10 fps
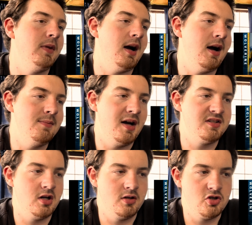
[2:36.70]
I'm not
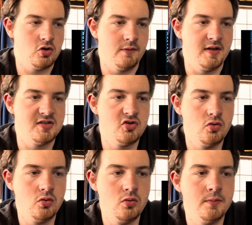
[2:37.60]
entirely sure if that's
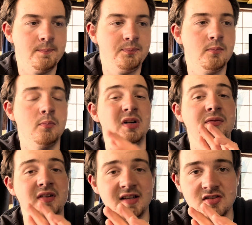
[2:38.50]
true, but
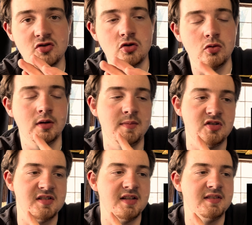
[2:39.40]
if it is true, let me
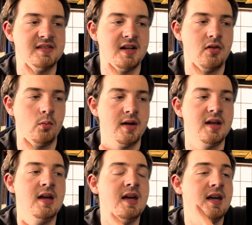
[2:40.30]
just get this out of the way.
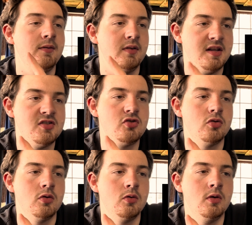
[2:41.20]
If it is
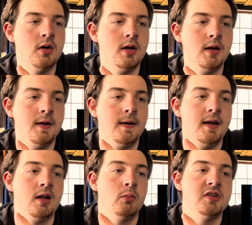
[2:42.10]
true,
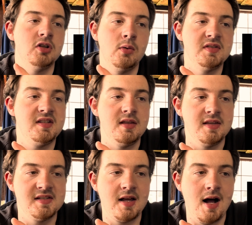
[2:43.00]
and we don't see
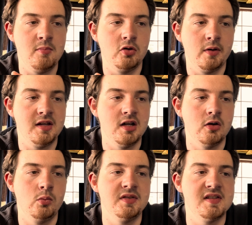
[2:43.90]
this combo right here
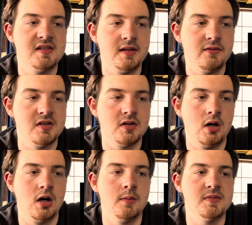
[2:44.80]
with the sleeveless
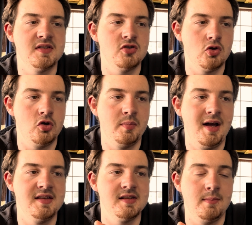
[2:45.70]
arms, the shoulder
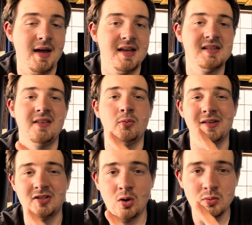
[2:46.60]
pads, and the mask, if we
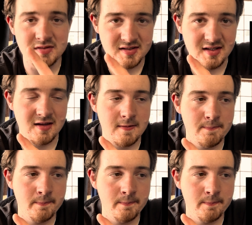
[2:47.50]
don't see it,